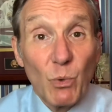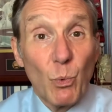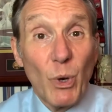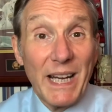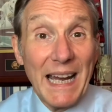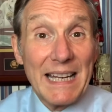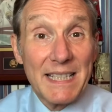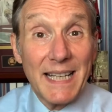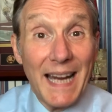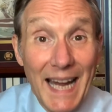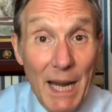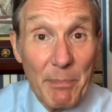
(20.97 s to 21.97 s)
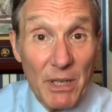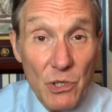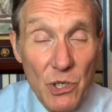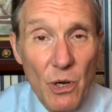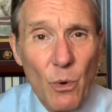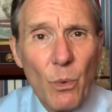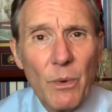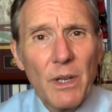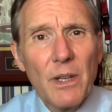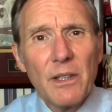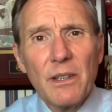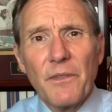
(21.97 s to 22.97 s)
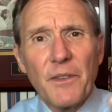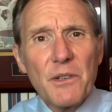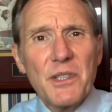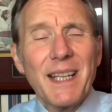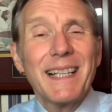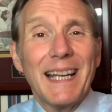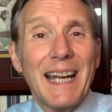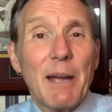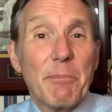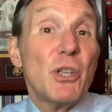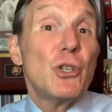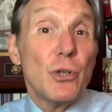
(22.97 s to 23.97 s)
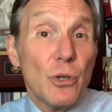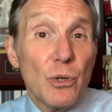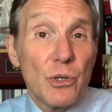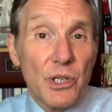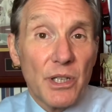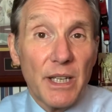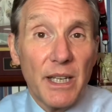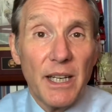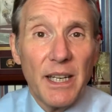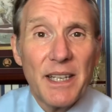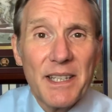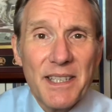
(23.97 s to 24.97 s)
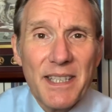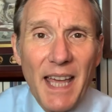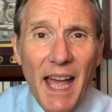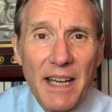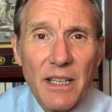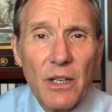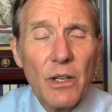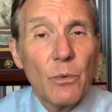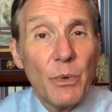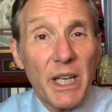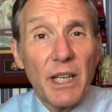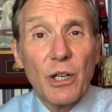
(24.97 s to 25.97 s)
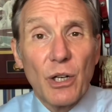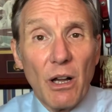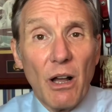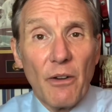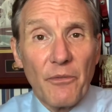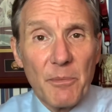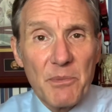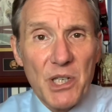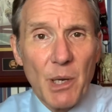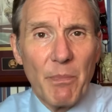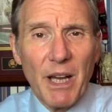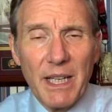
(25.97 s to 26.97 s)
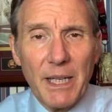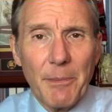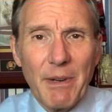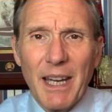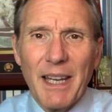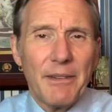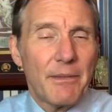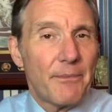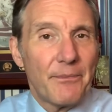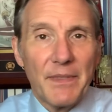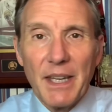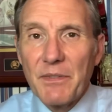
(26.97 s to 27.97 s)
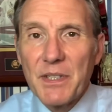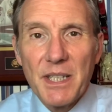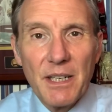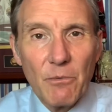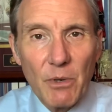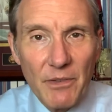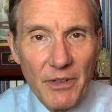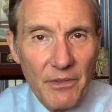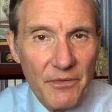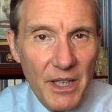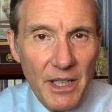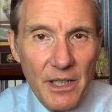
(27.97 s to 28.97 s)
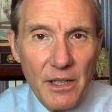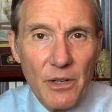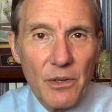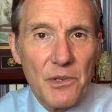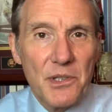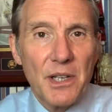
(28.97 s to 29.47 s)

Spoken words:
has to happen. So the first thing that happens usually is that we get a call from somebody and they've seen one of our videos,